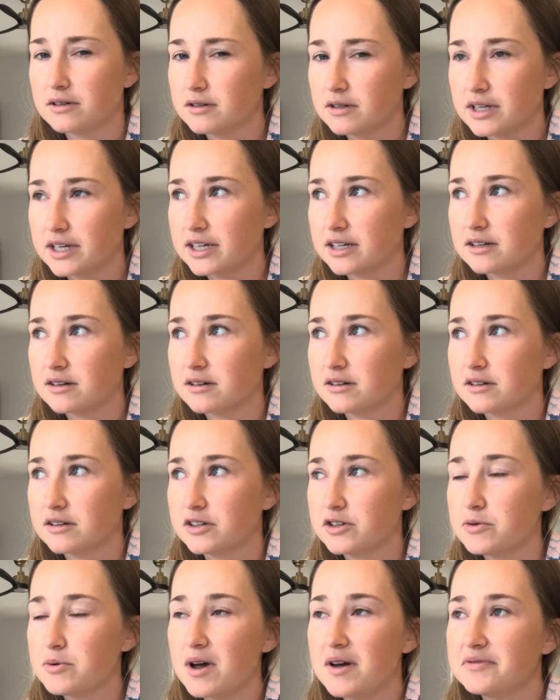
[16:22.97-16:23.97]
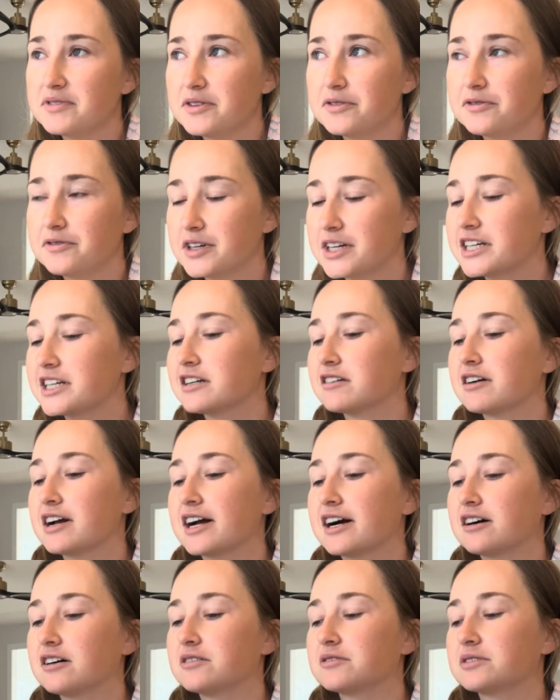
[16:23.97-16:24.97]
Like, you have to figure
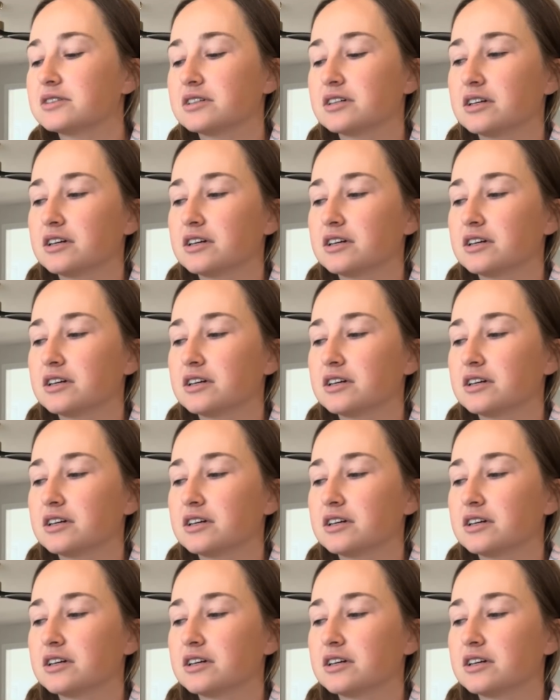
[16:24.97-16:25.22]
out